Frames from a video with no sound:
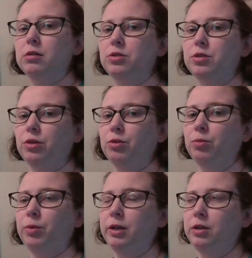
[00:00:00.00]

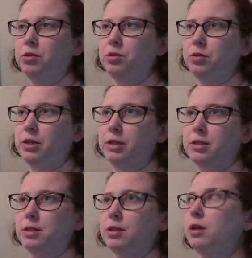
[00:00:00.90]
So when you do
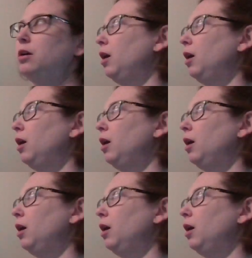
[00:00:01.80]
this,